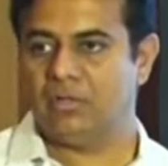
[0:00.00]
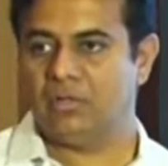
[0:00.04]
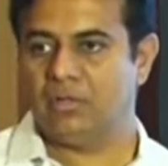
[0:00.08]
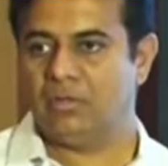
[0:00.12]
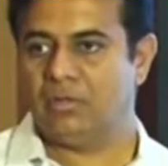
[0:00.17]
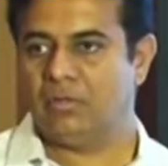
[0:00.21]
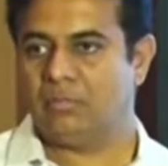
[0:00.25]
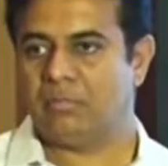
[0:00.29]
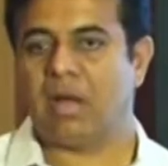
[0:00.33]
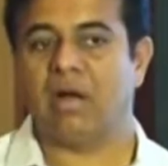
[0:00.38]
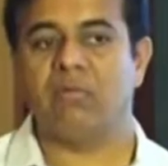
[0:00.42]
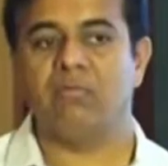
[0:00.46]

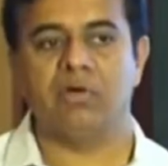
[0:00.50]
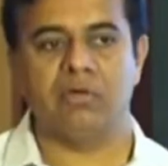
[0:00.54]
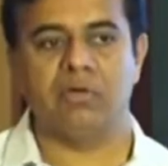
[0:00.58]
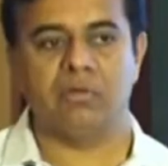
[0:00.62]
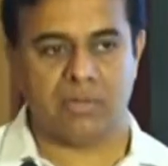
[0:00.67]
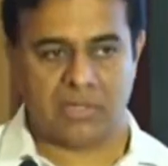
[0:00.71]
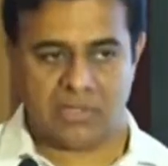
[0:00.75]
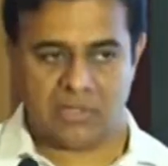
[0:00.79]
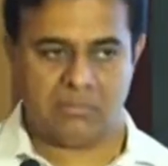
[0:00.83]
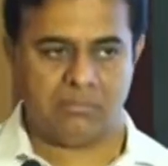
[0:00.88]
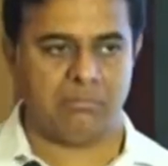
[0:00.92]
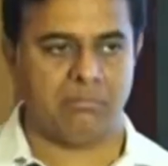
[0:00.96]
powered
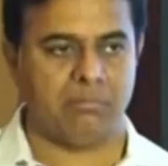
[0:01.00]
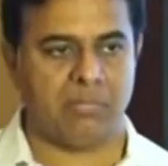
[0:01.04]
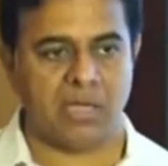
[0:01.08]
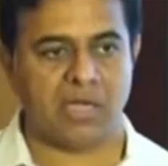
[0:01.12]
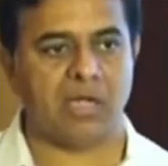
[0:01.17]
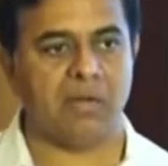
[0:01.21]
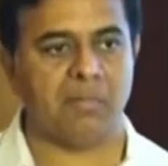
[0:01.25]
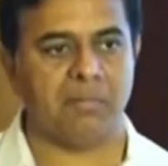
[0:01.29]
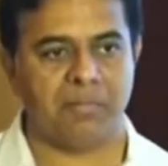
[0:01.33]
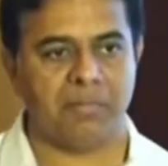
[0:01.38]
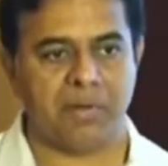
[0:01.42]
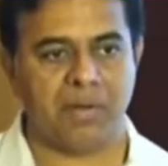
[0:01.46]
by
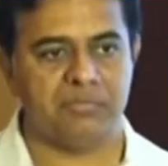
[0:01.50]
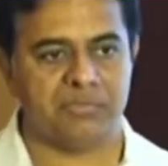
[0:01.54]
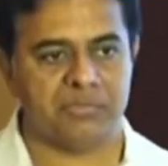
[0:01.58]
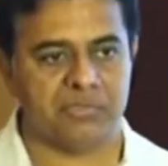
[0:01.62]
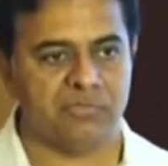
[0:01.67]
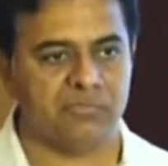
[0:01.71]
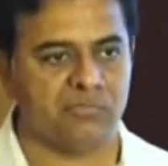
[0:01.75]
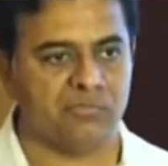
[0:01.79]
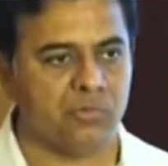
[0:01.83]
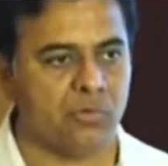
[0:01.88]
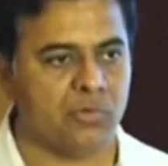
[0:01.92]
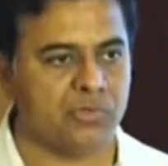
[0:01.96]
mega pumps,
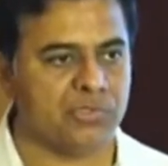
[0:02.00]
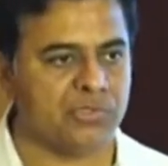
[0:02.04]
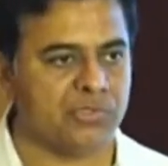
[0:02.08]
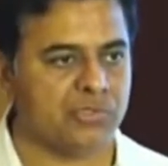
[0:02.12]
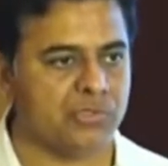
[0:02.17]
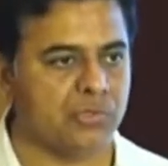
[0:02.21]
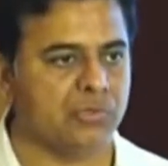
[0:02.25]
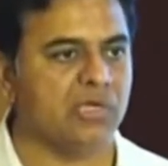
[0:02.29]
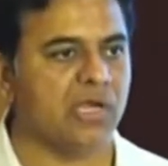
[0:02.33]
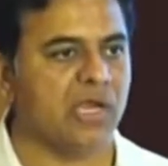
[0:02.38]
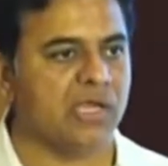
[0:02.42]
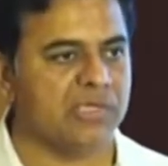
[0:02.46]
of course,
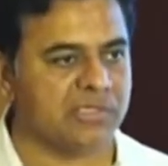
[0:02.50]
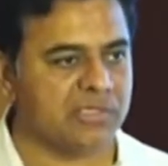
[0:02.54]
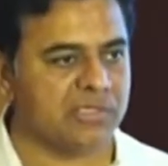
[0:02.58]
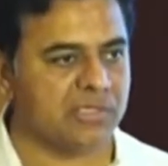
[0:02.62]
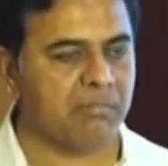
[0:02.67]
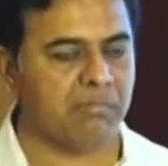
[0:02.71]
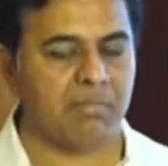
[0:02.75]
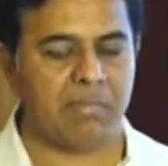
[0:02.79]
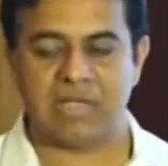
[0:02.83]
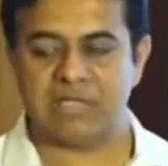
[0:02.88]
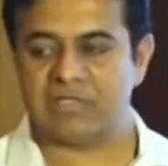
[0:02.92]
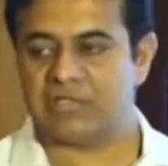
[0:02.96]
utilizing
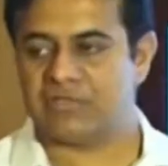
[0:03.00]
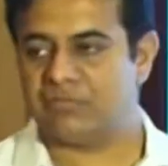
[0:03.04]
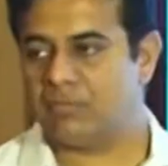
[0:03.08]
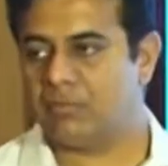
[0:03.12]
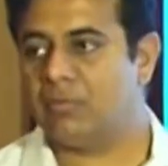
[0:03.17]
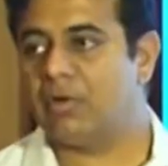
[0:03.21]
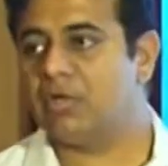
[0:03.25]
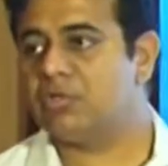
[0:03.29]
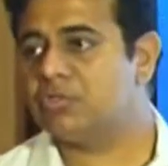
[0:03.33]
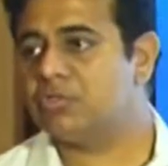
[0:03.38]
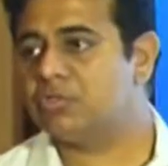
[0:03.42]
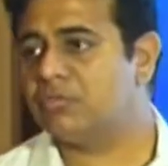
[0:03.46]
massive
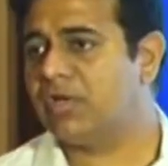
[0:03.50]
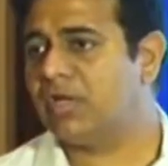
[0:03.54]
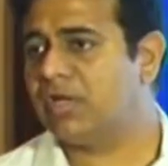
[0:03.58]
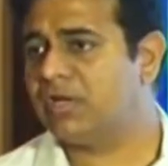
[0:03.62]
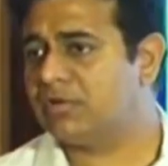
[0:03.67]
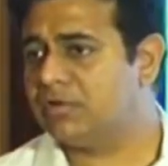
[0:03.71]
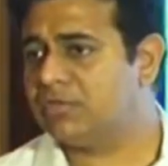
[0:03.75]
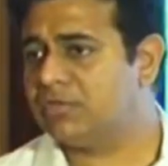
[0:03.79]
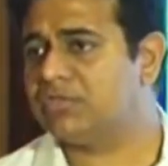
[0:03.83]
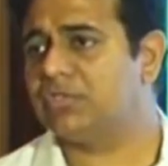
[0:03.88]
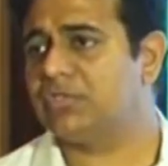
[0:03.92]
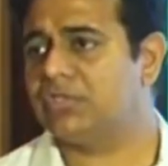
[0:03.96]
amounts of
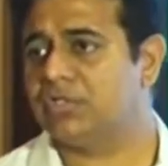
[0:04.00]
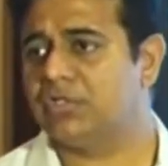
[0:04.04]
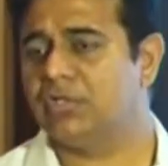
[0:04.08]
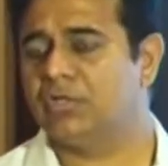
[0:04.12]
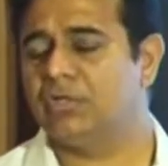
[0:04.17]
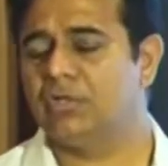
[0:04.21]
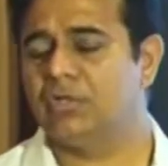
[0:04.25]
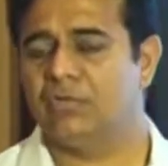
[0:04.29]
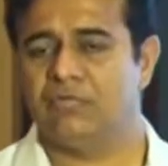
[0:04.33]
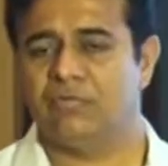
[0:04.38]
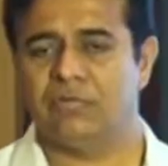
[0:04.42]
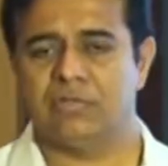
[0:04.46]
electricity
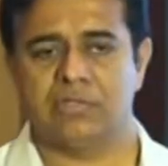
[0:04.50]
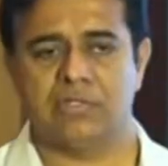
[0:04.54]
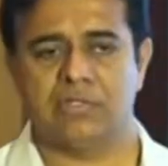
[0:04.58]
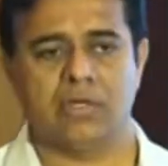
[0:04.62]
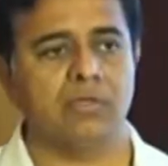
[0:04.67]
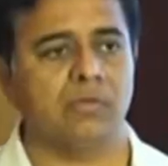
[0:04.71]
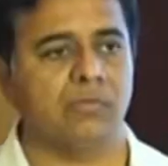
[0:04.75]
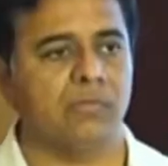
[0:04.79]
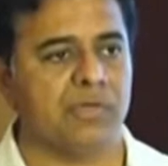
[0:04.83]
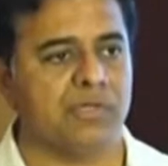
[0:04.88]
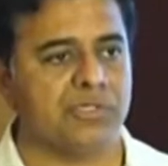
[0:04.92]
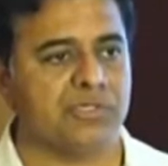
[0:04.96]
without a
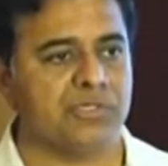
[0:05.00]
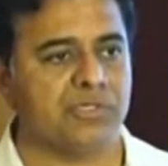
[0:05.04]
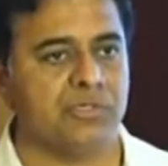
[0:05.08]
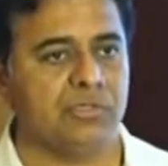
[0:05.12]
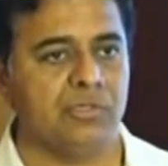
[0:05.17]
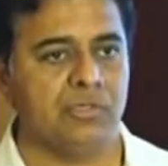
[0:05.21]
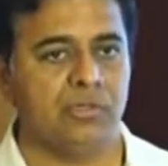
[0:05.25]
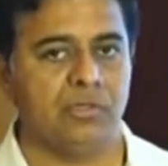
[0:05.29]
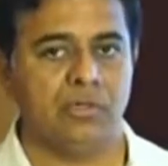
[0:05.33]
question.